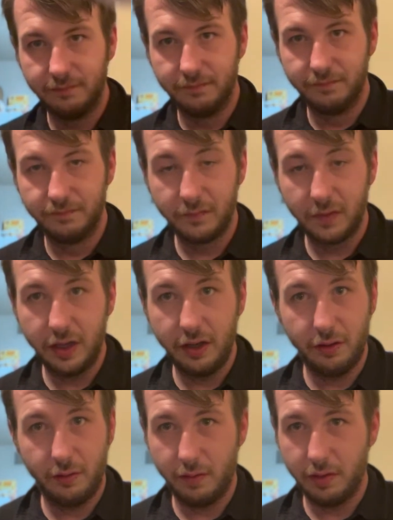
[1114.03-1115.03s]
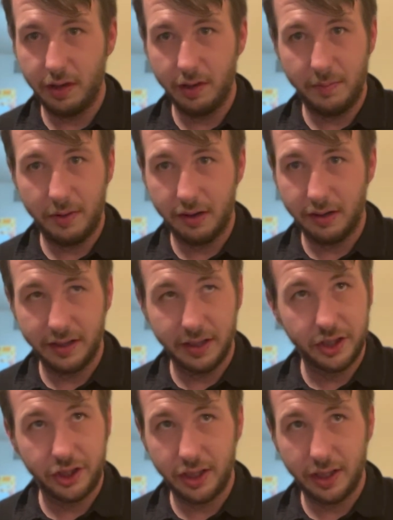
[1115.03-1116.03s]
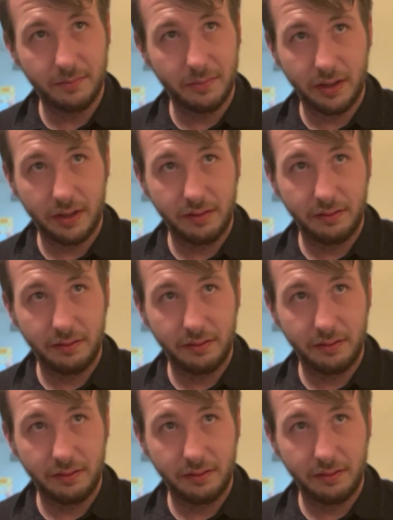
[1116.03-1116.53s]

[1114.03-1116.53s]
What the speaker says: You don't want no part of this shit, bud.